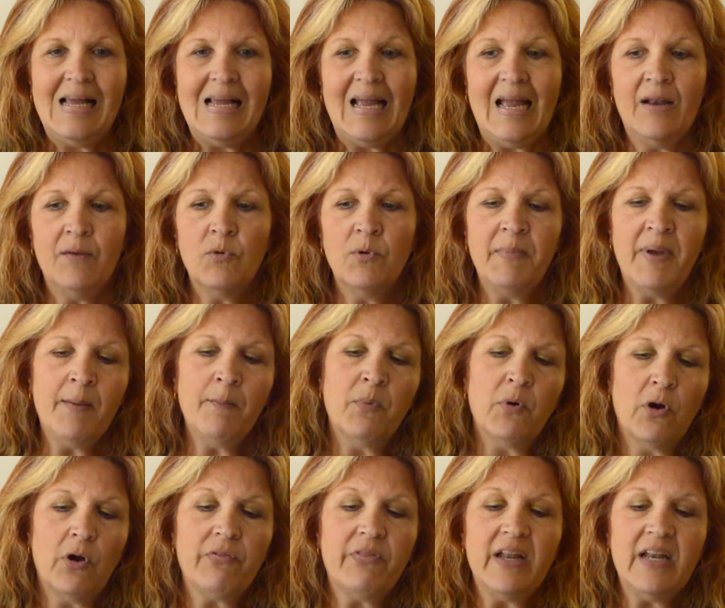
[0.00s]
And
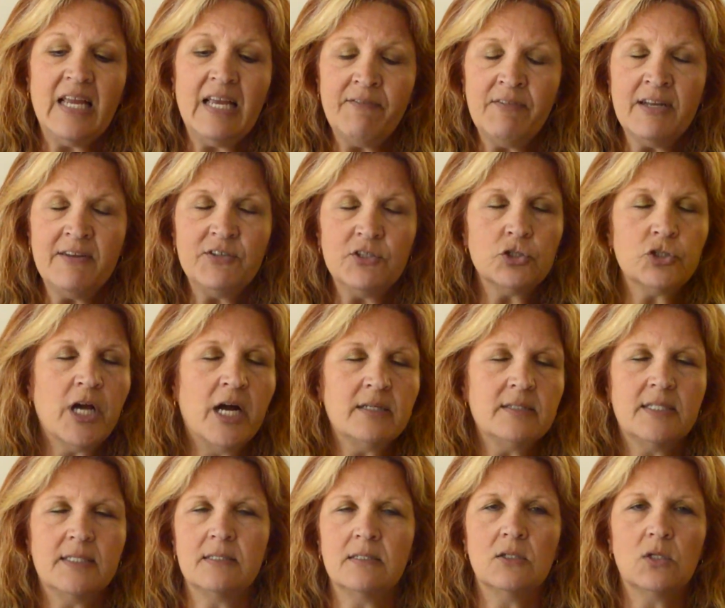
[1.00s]
remember that even if your child
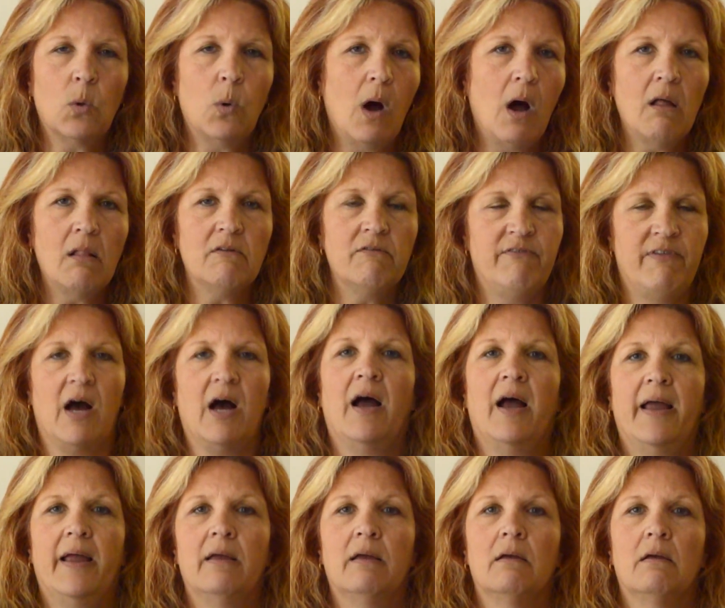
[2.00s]
doesn't
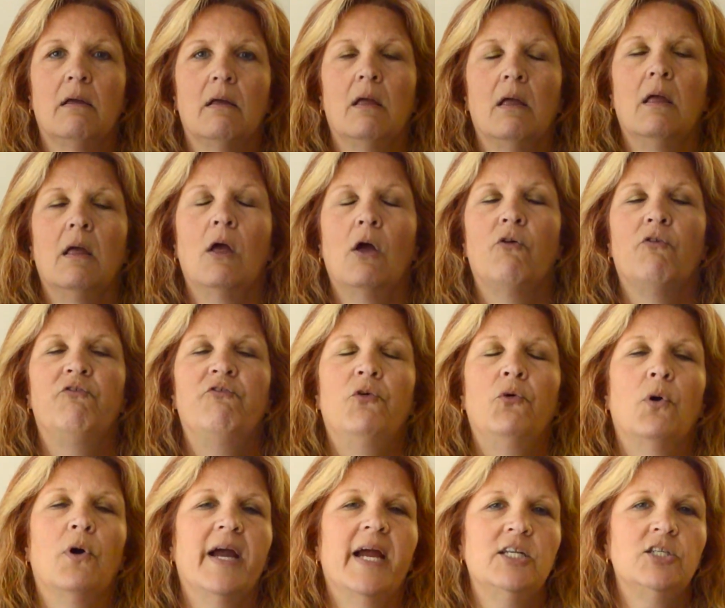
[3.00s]
qualify
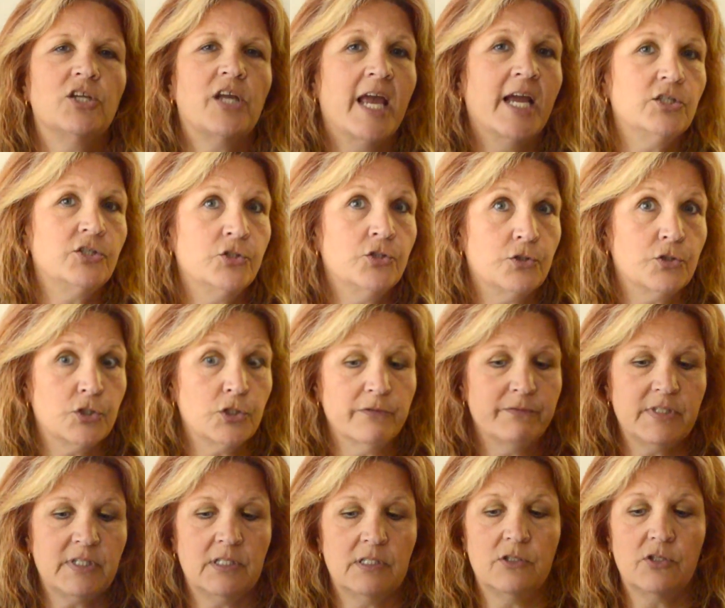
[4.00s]
for educational
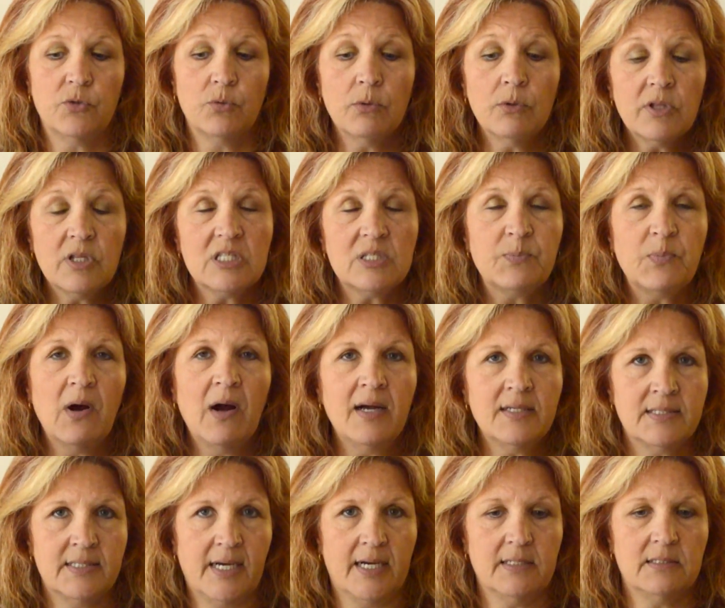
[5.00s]
services through this
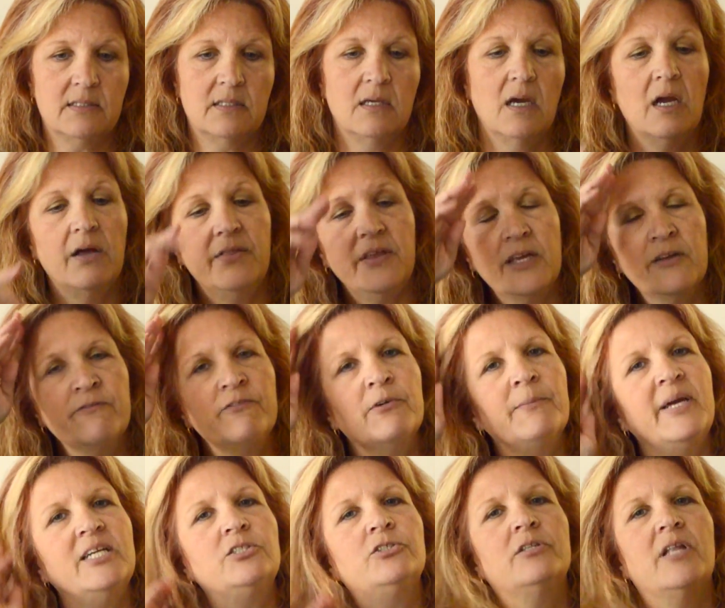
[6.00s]
process, the
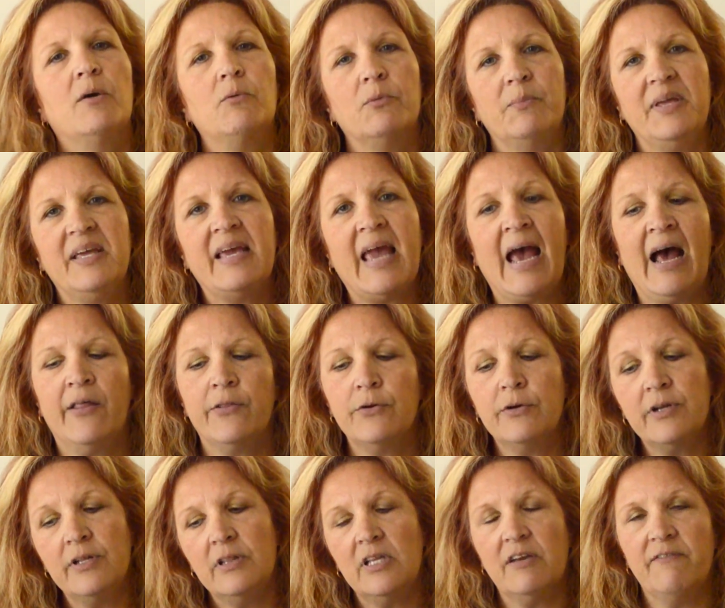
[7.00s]
information that will be
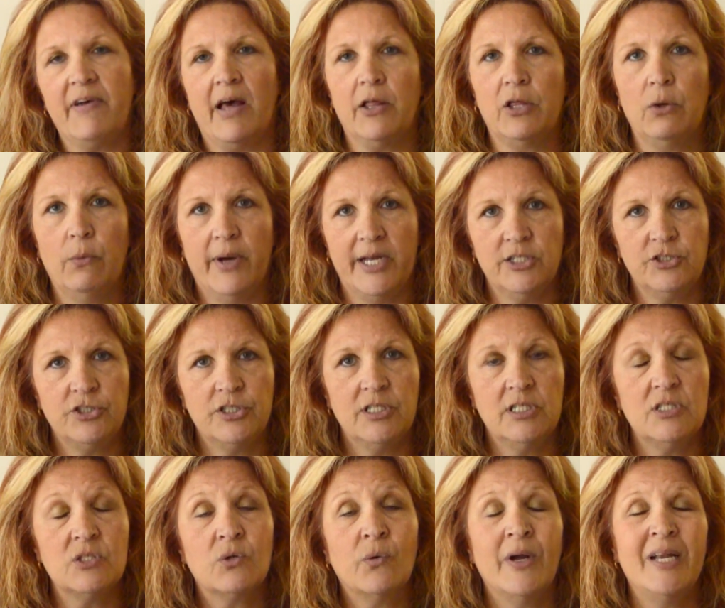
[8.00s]
gathered in the evaluation
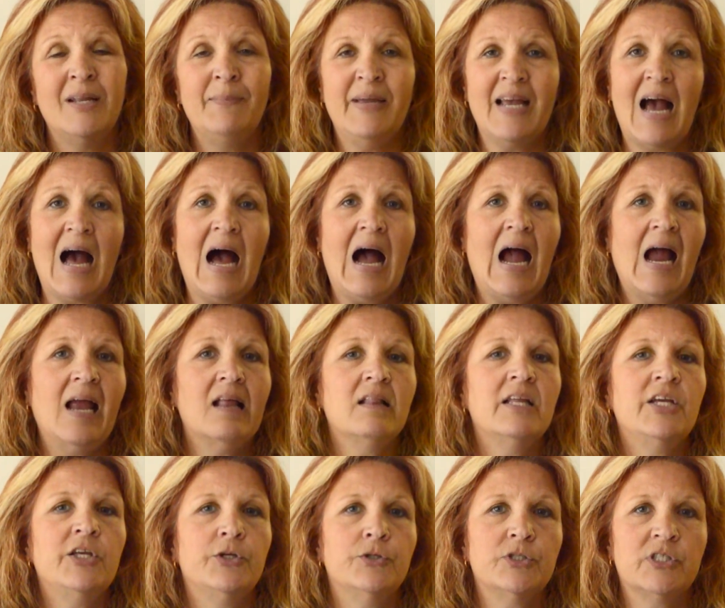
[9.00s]
is going to be
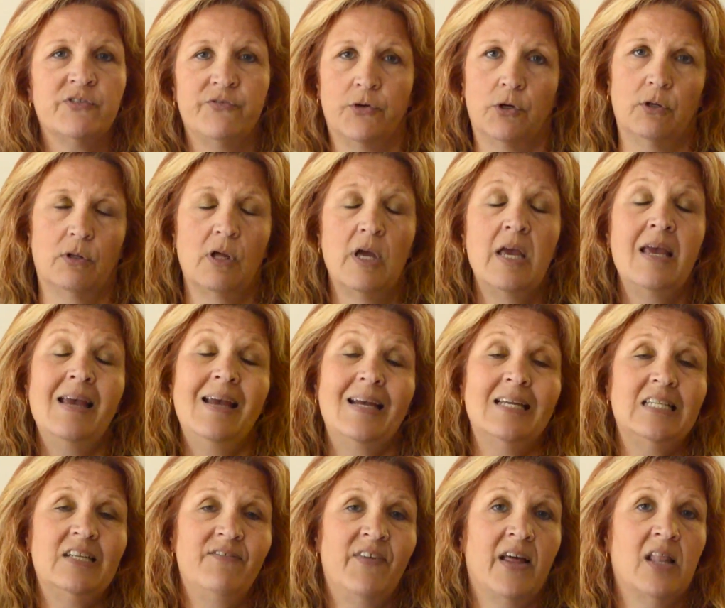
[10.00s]
highly useful
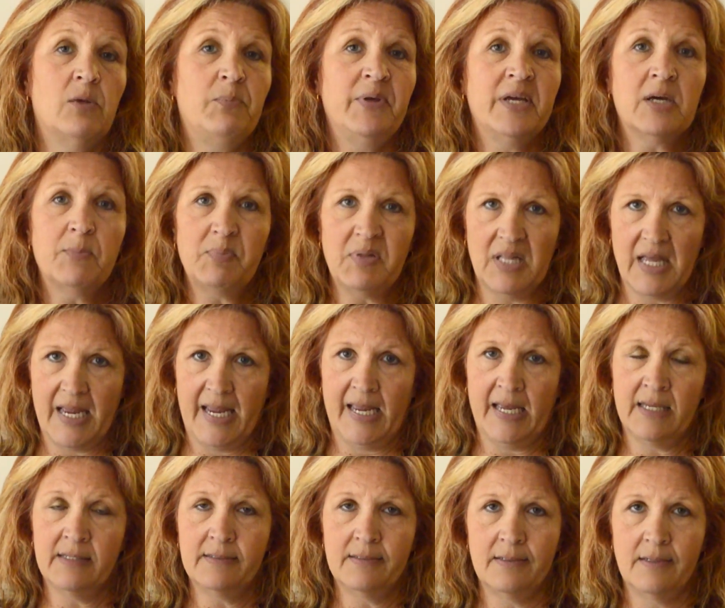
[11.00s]
in developing a
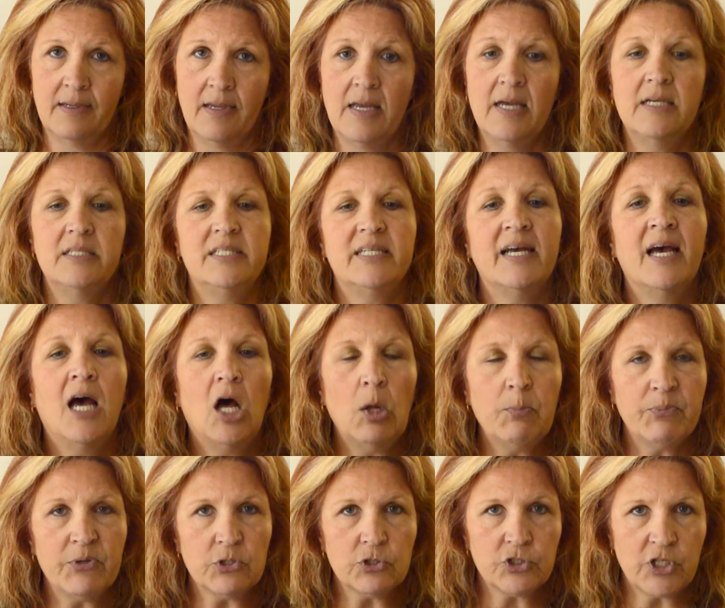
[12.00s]
plan to
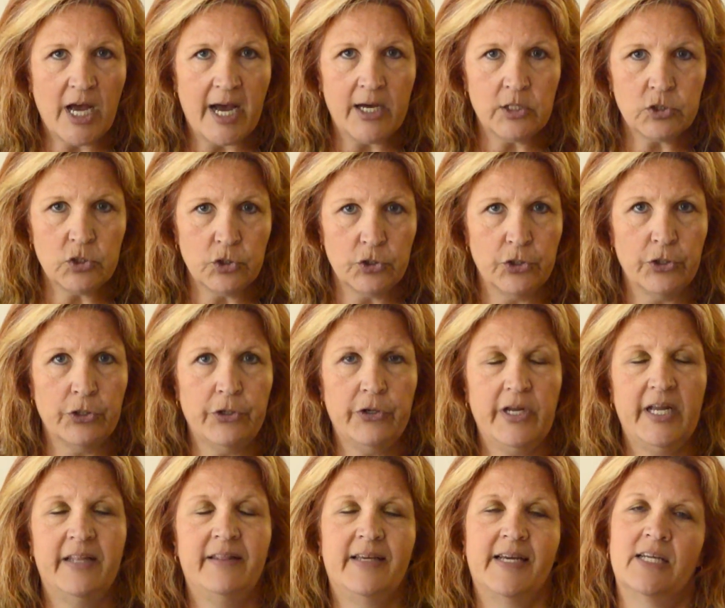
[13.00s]
help your child learn
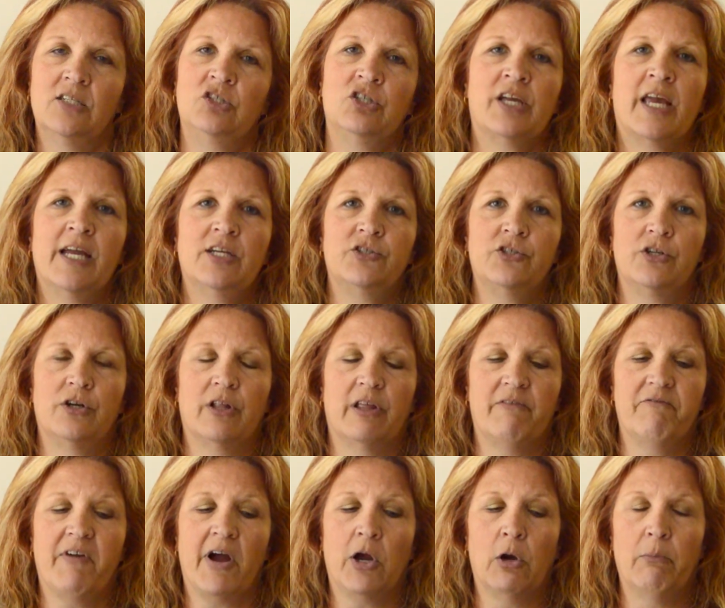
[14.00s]
in the educational
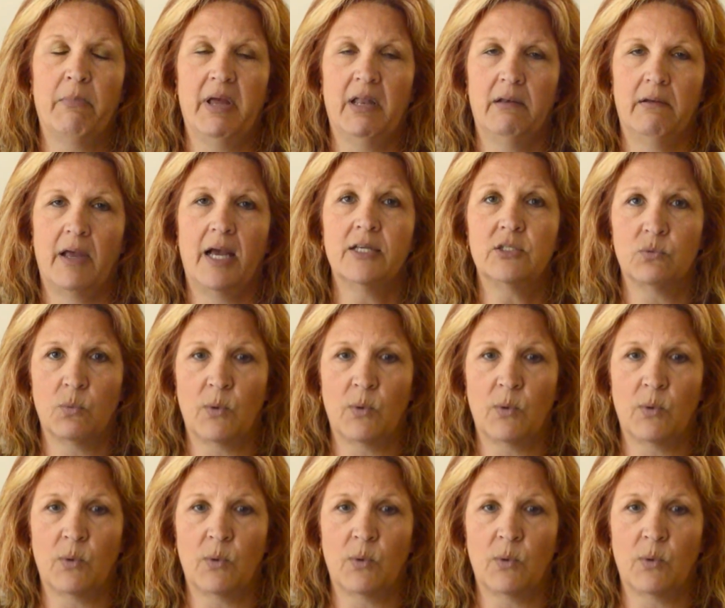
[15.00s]
environment as